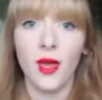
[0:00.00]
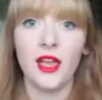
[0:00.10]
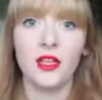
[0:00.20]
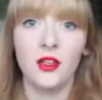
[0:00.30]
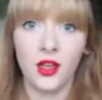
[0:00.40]

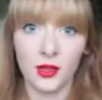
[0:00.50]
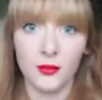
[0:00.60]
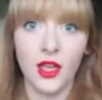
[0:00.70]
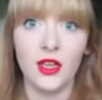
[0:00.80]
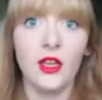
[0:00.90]
pale like
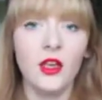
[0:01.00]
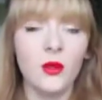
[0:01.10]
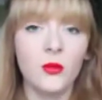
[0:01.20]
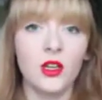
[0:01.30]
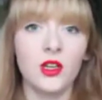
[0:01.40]
me,
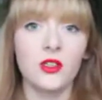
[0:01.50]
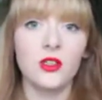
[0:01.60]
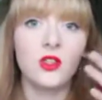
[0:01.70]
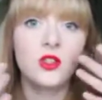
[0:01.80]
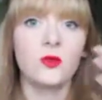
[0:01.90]

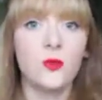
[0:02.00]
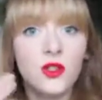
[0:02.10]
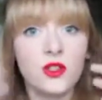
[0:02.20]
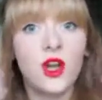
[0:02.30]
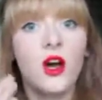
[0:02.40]
because you can just
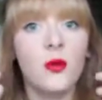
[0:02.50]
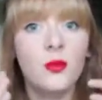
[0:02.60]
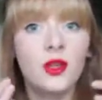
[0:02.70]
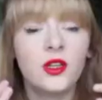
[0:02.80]
build it up,